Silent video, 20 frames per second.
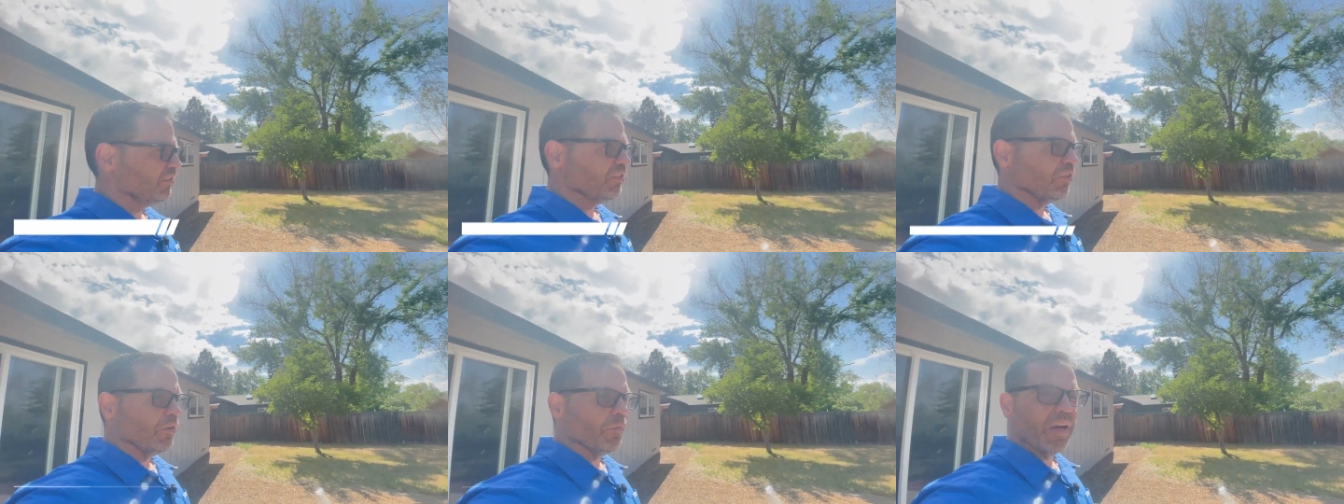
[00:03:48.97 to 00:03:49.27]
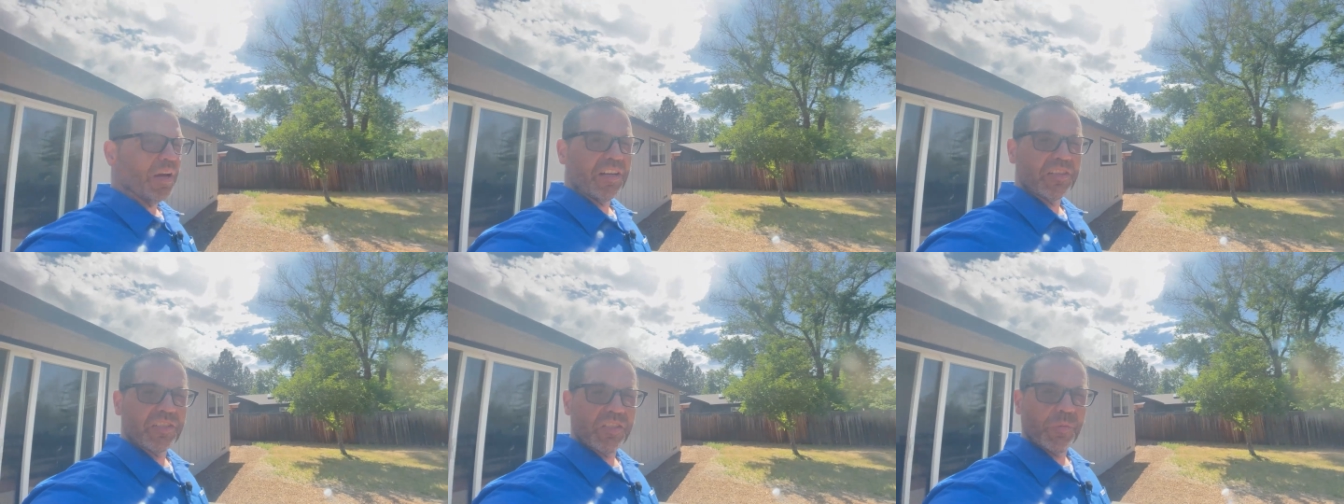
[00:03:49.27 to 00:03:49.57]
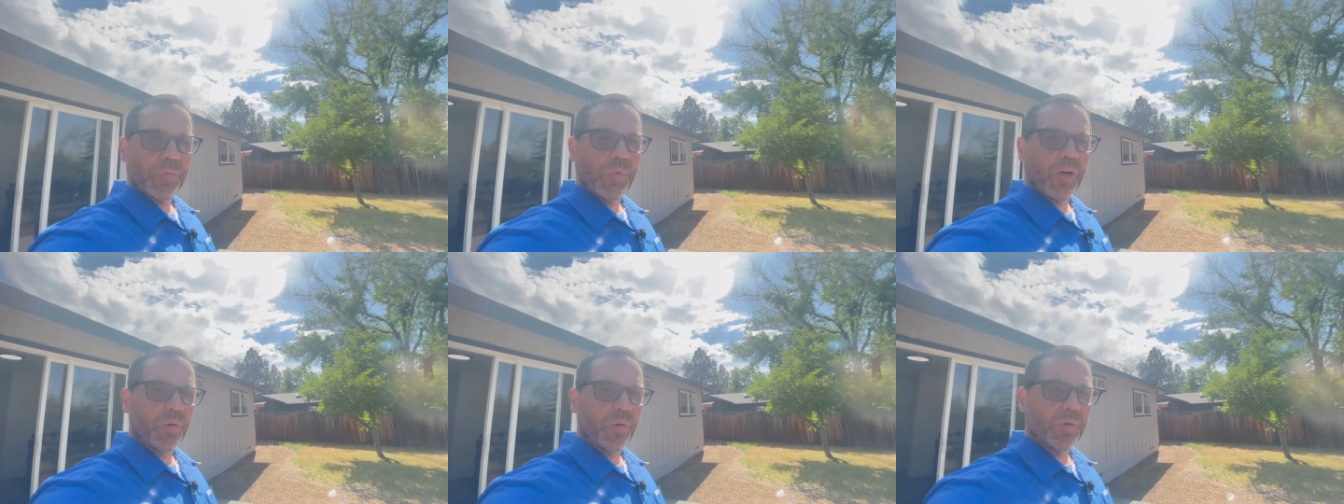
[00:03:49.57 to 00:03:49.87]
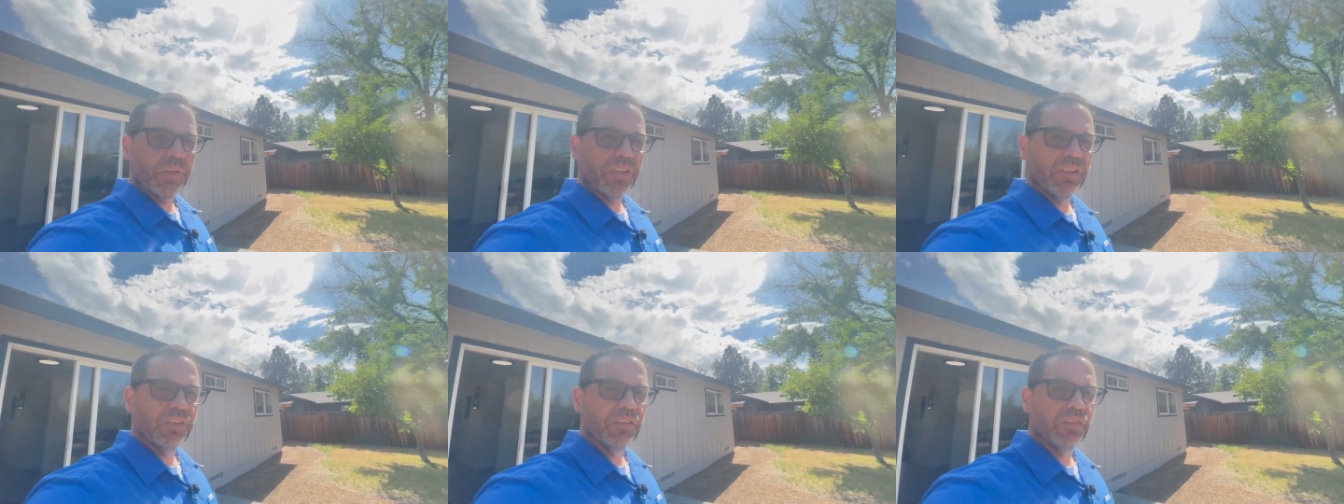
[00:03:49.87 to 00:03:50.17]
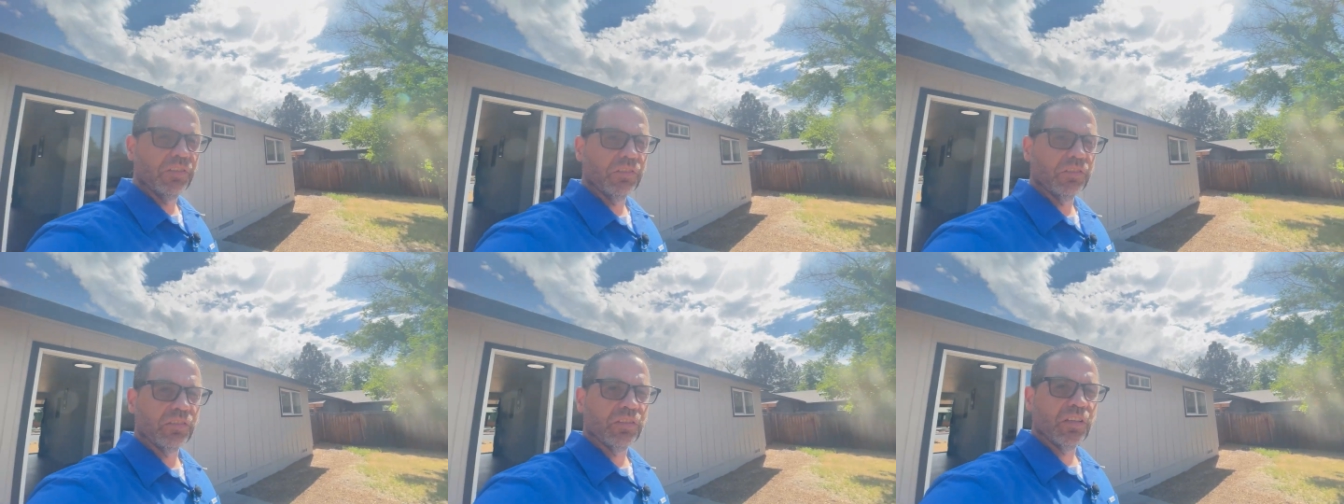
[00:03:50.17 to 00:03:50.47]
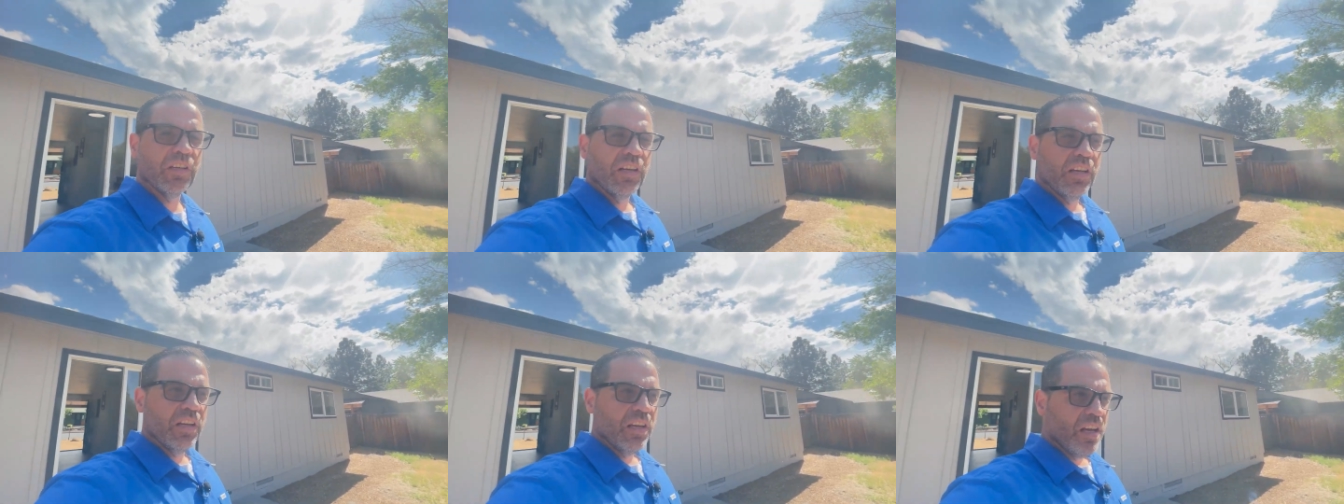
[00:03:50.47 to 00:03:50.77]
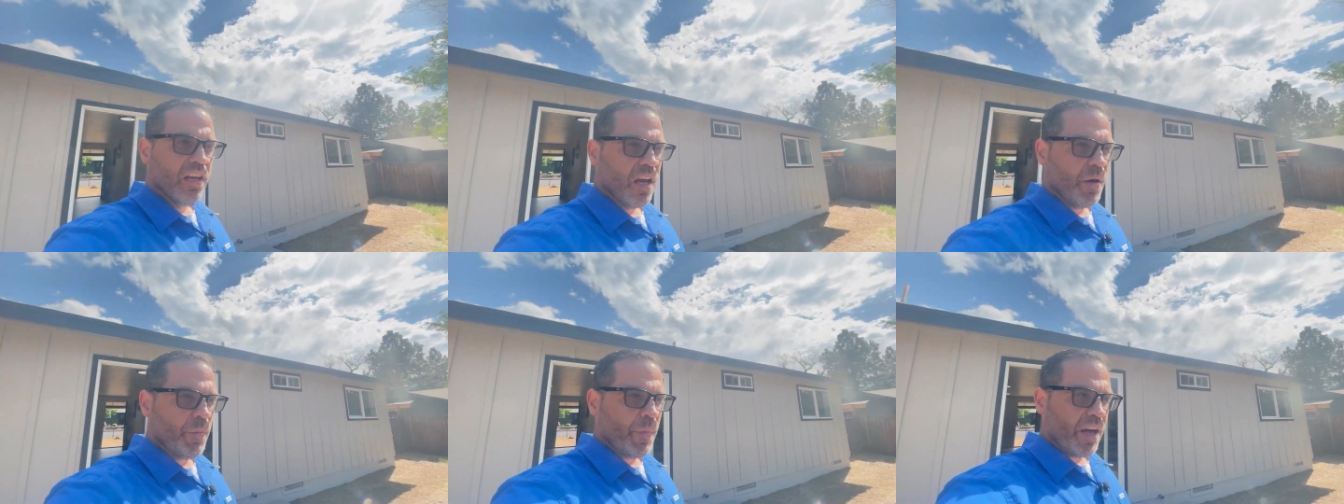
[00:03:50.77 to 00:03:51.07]
So imagine the barbecues,
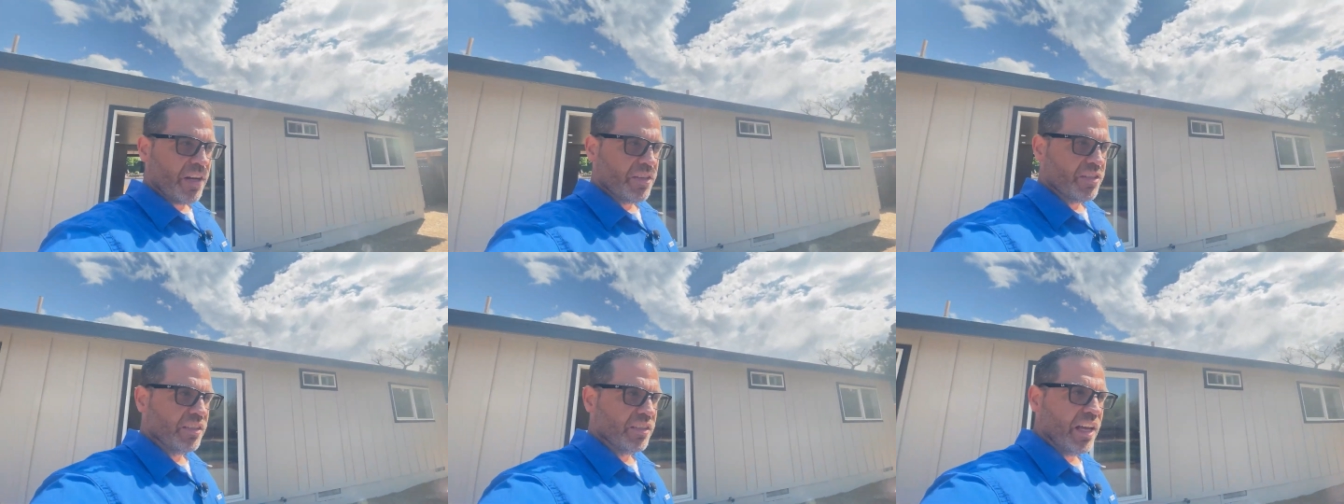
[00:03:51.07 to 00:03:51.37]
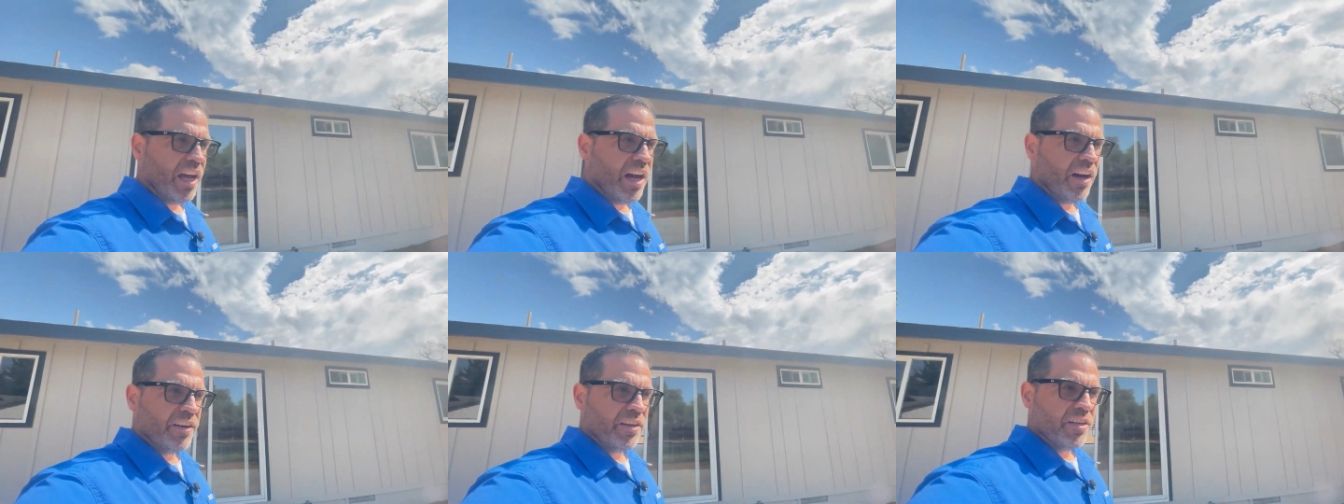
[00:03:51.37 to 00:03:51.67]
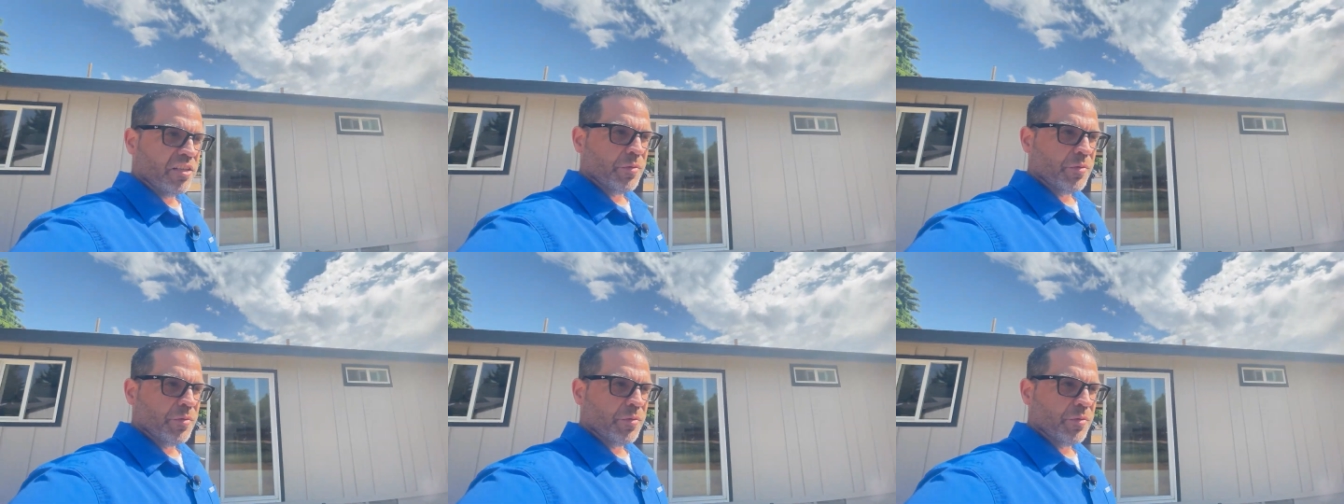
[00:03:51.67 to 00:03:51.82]
imagine the outings,